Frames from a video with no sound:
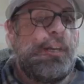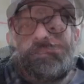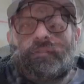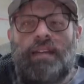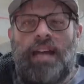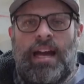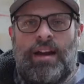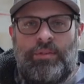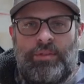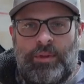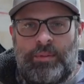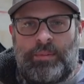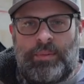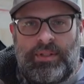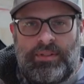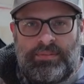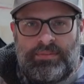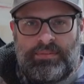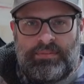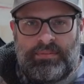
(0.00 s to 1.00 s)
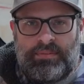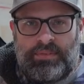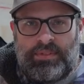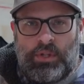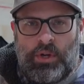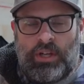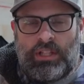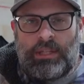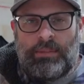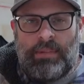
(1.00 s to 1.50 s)
Now that we've
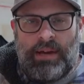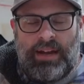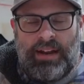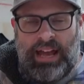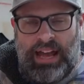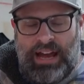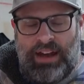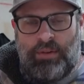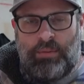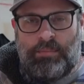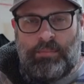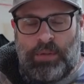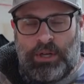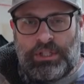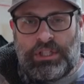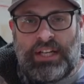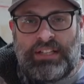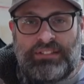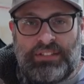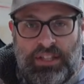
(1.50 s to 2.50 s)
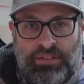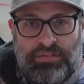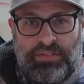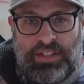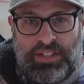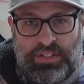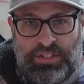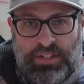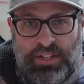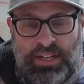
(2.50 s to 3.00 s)
talked about how much I love
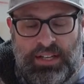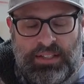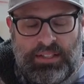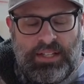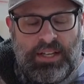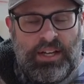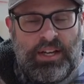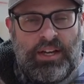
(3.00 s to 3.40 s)
this thing,